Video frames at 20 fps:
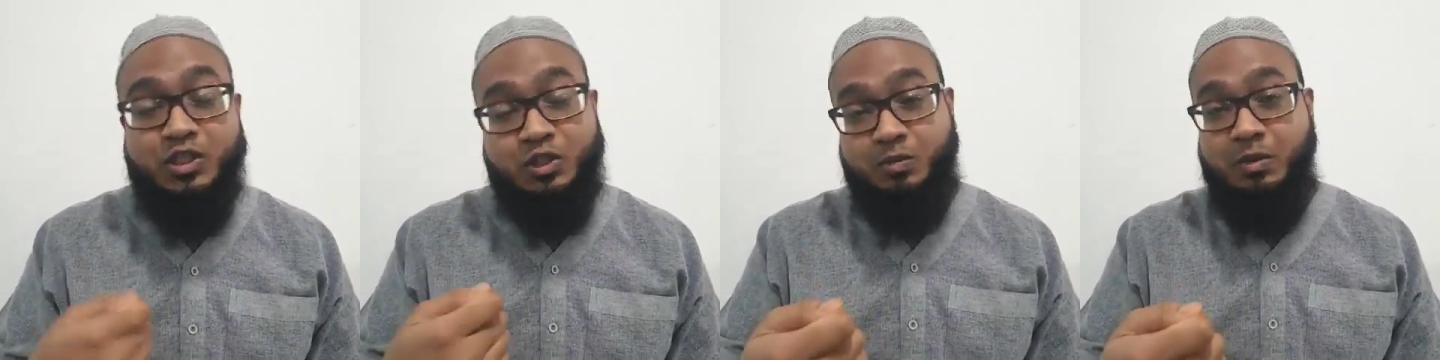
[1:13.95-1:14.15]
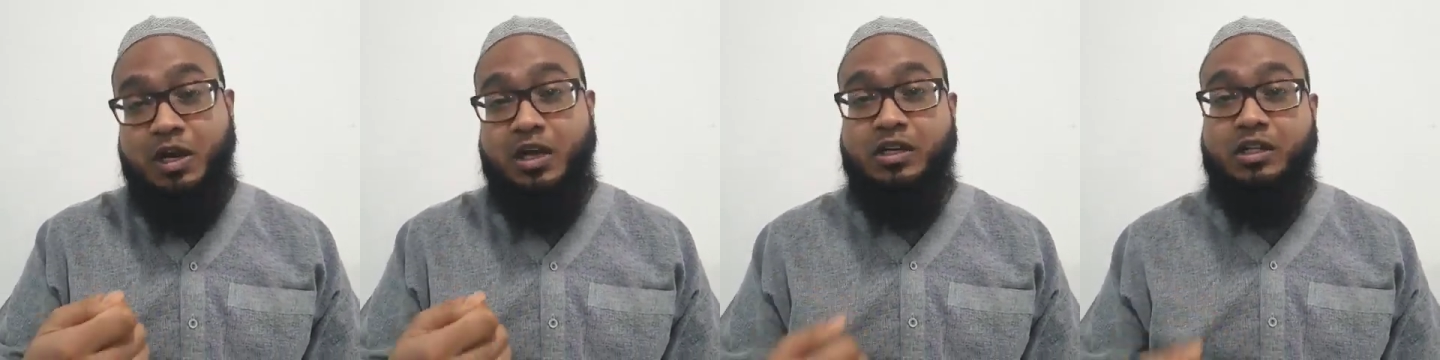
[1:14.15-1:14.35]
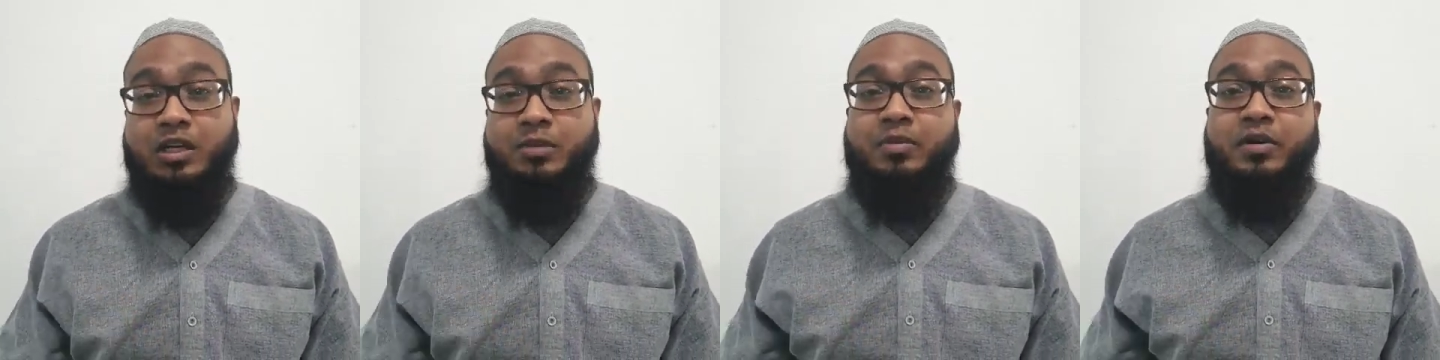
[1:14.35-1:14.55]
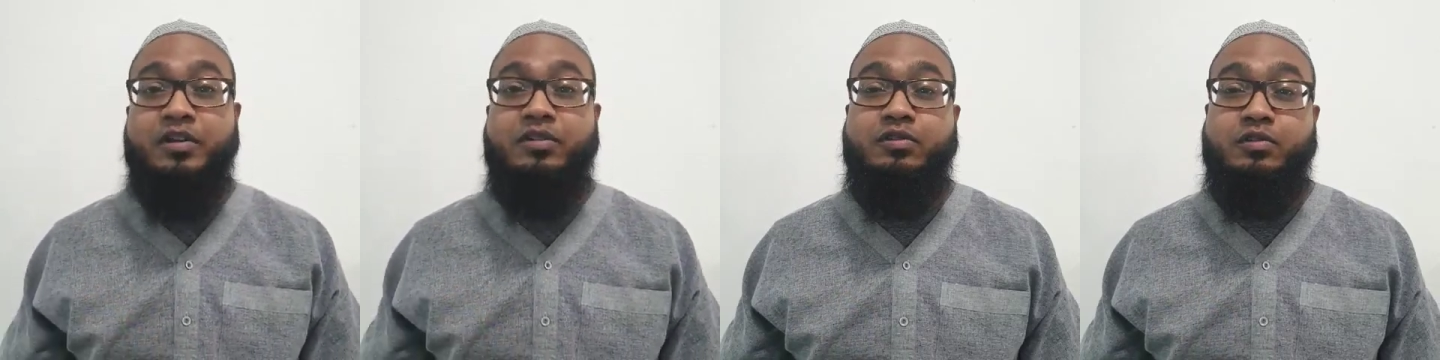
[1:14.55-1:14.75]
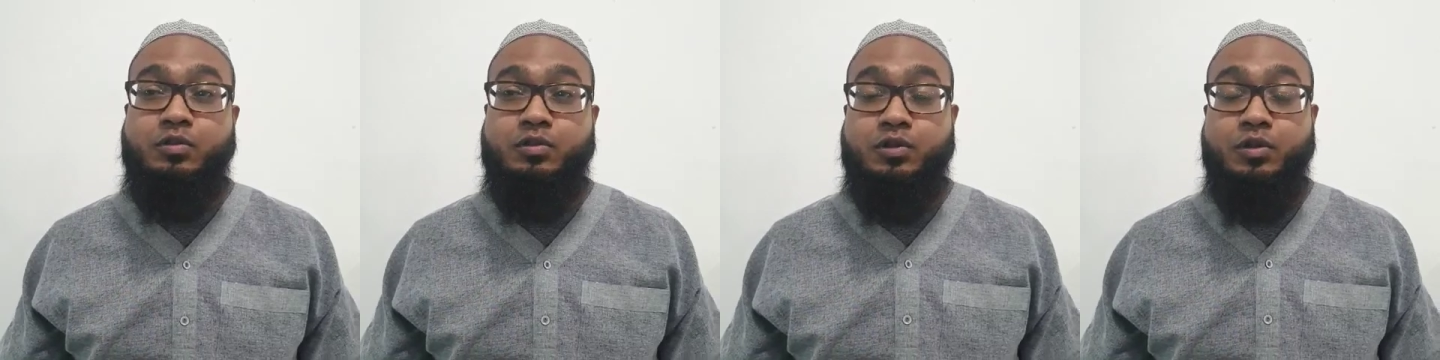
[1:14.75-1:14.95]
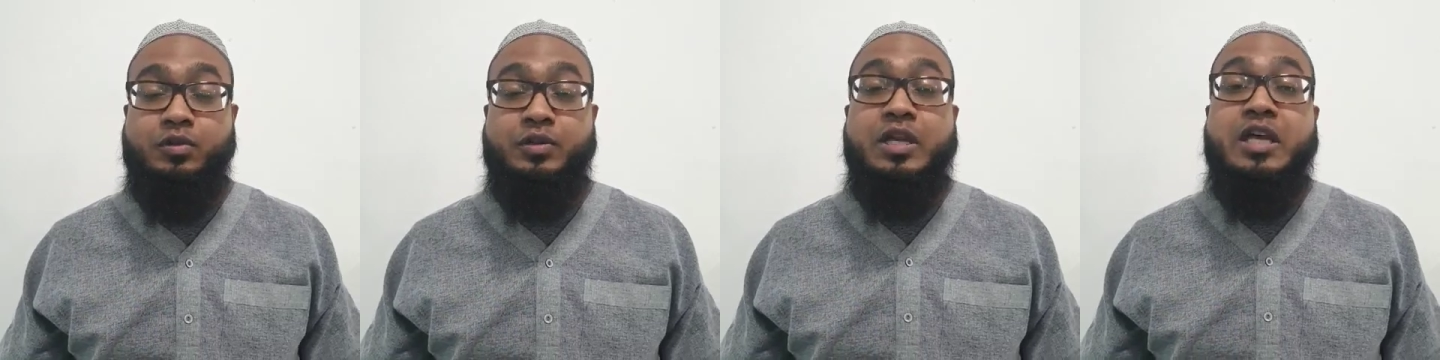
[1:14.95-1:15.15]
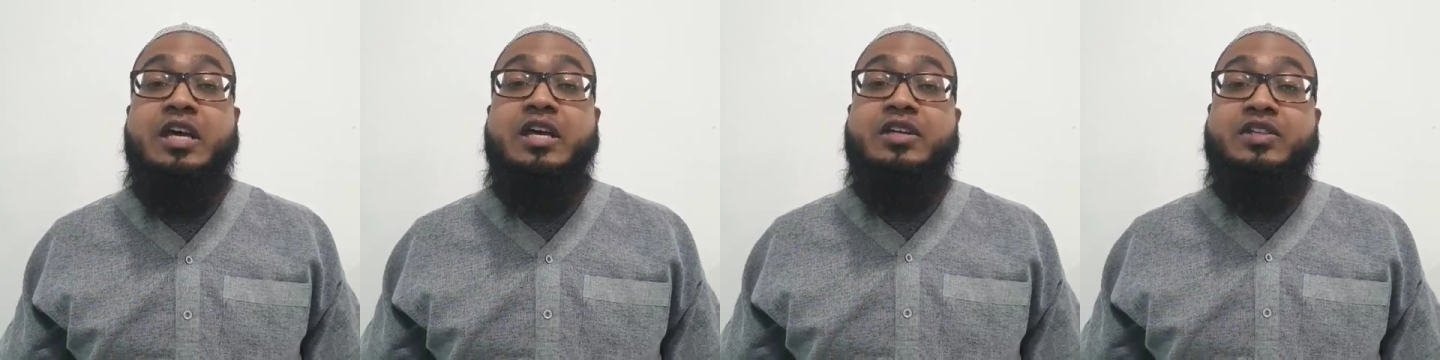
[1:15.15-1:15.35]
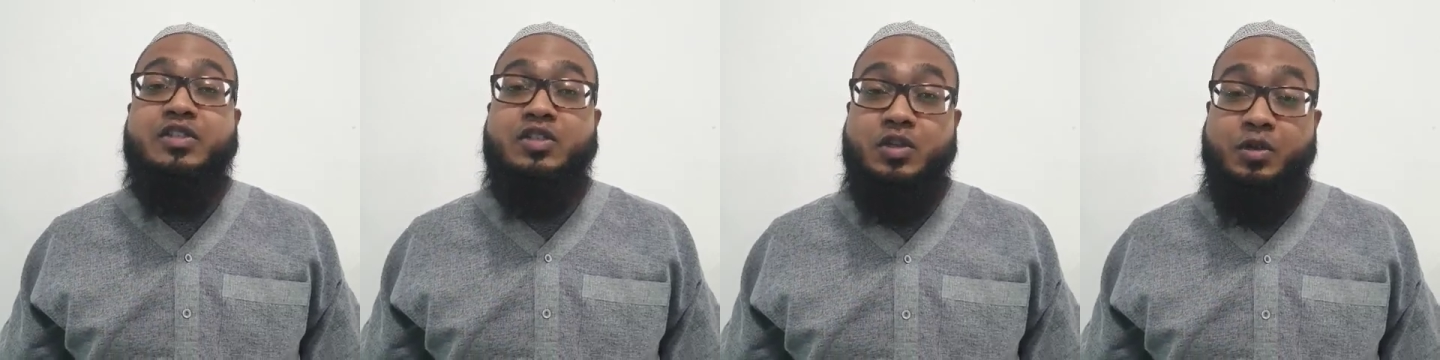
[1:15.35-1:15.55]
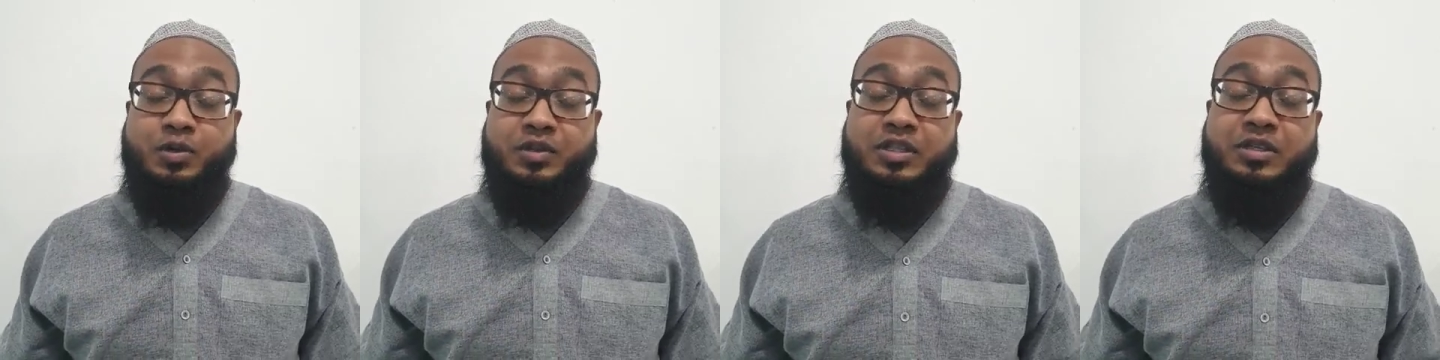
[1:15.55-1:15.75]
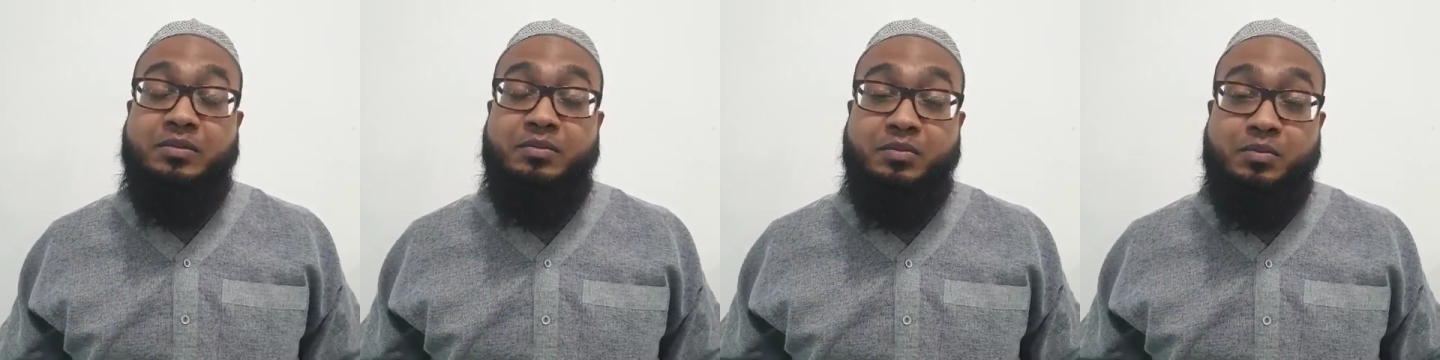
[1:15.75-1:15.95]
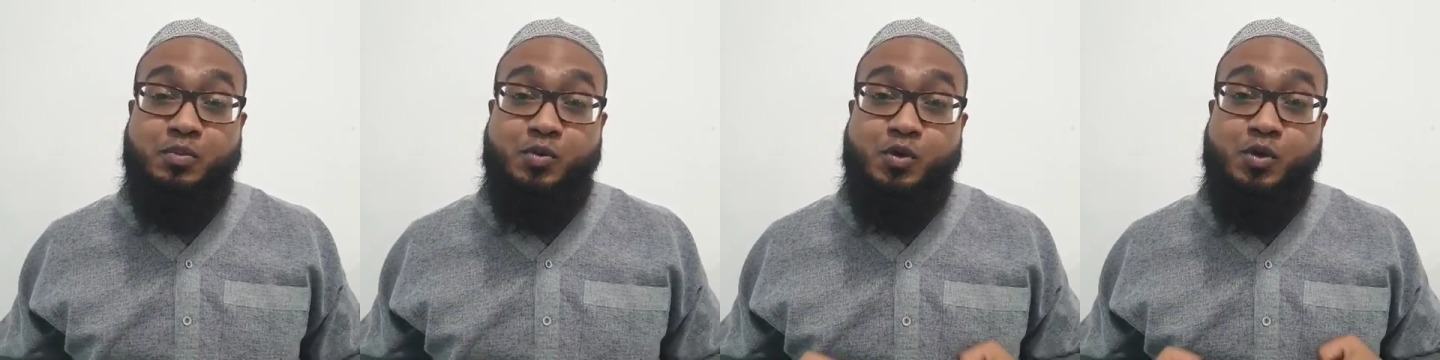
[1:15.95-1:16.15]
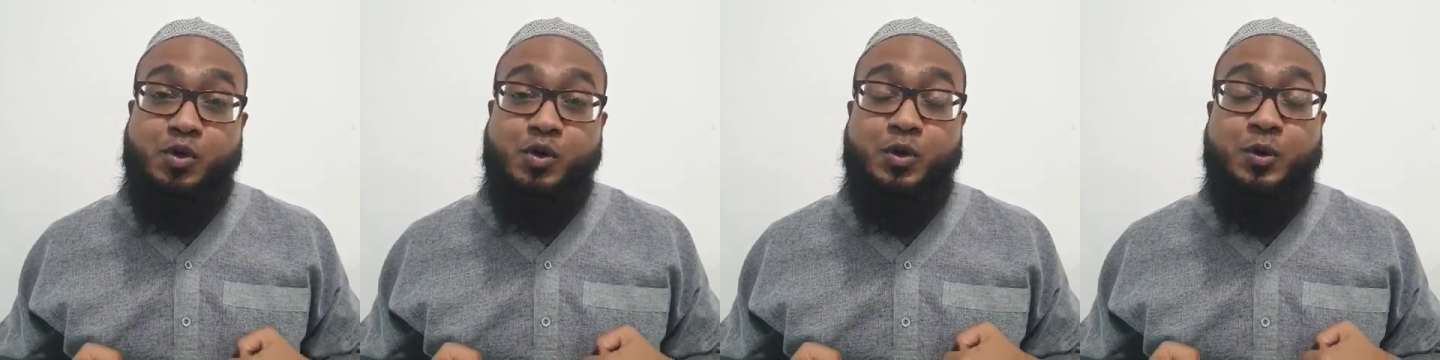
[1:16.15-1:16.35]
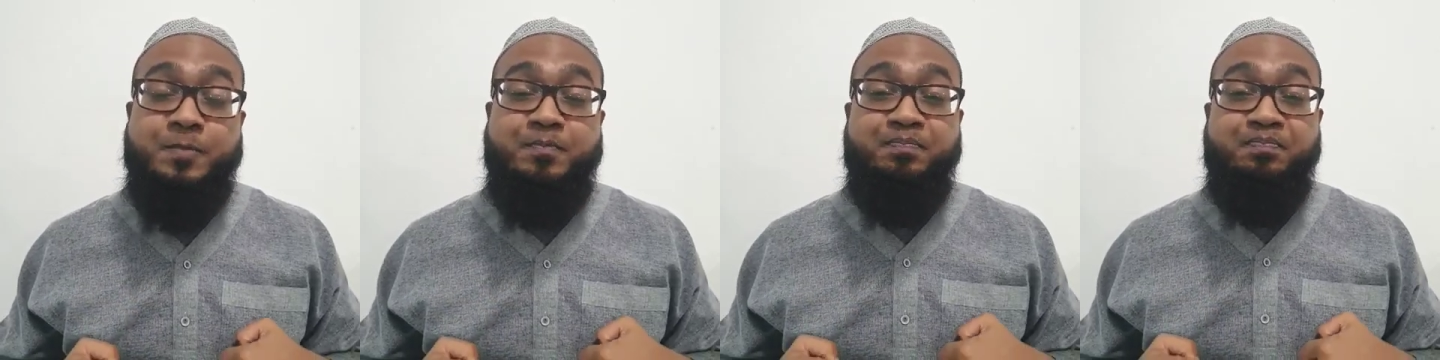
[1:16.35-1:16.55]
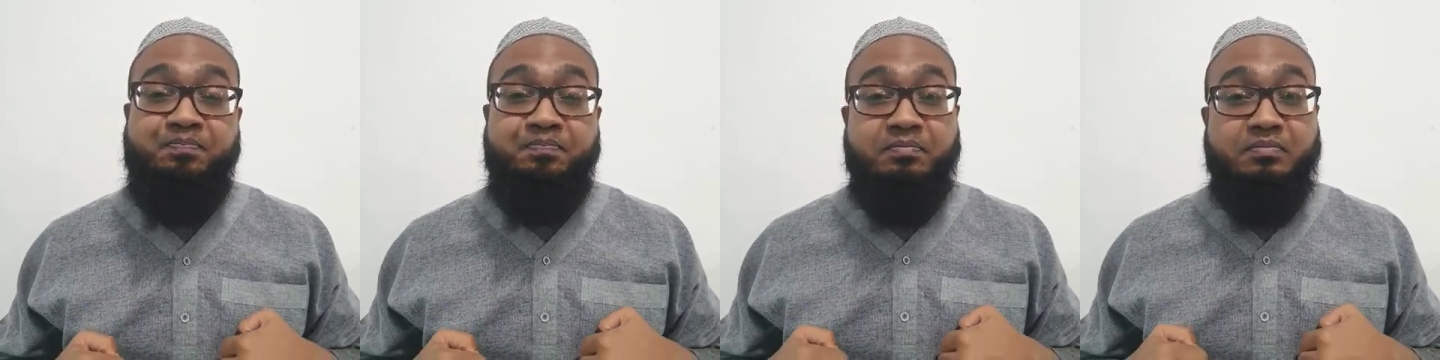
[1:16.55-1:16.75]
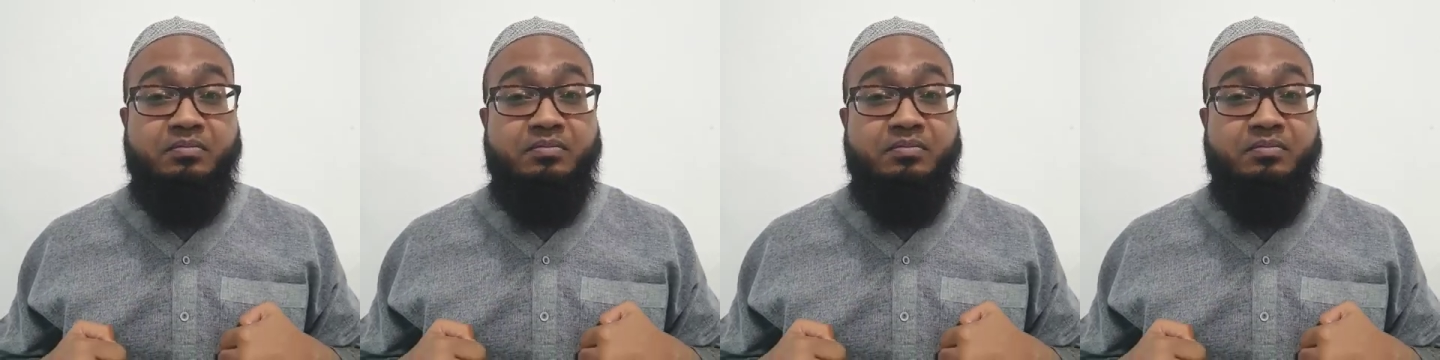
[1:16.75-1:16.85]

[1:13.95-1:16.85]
subhanallah pass through those so the more